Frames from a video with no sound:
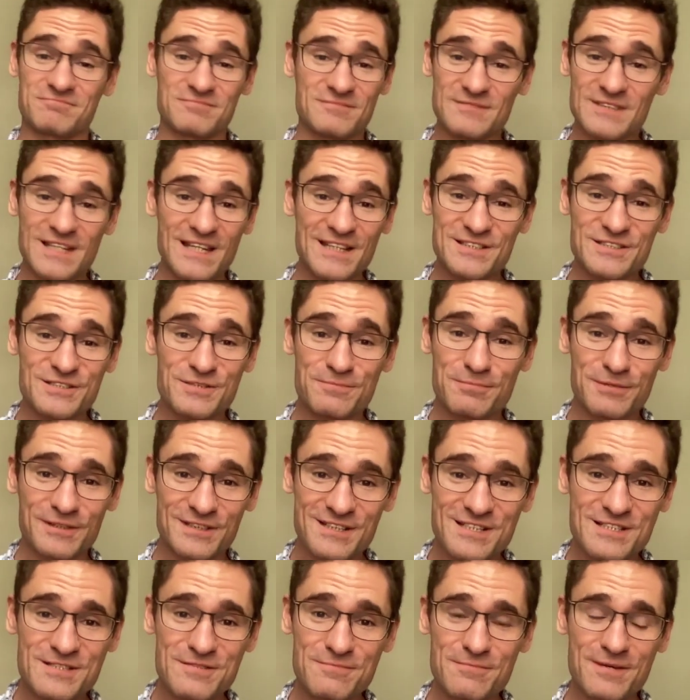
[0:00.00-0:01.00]
get to
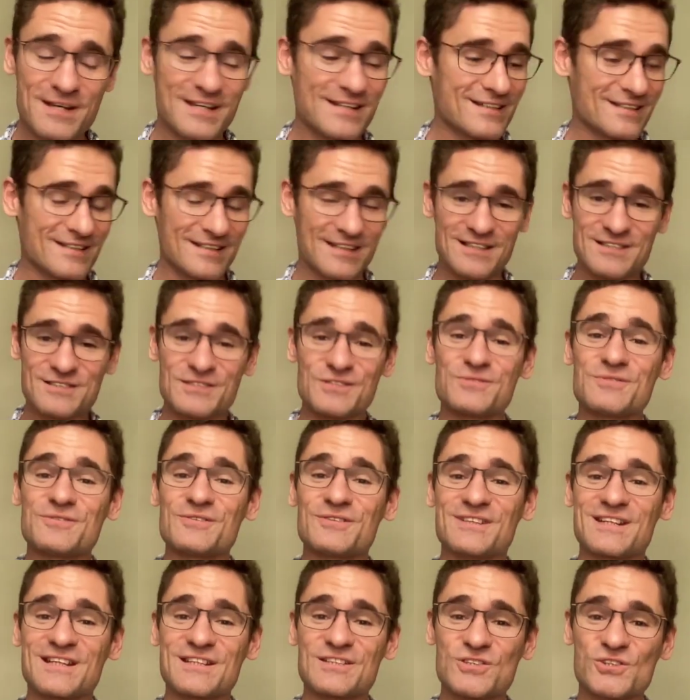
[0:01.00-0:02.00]
participate in, get
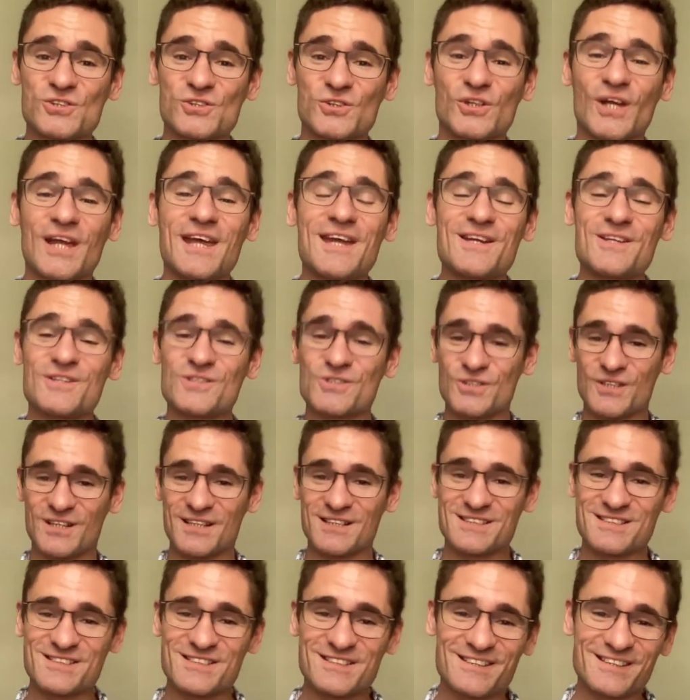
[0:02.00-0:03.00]
to exchange,
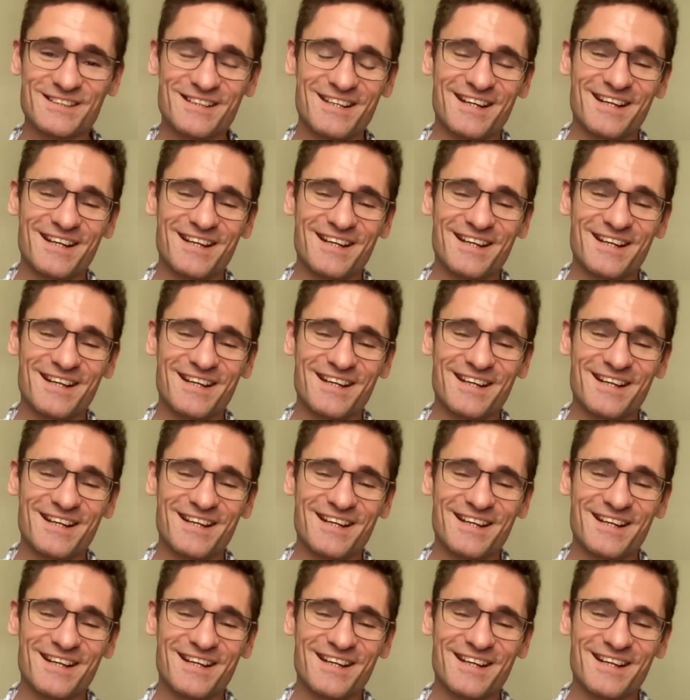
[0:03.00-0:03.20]
get to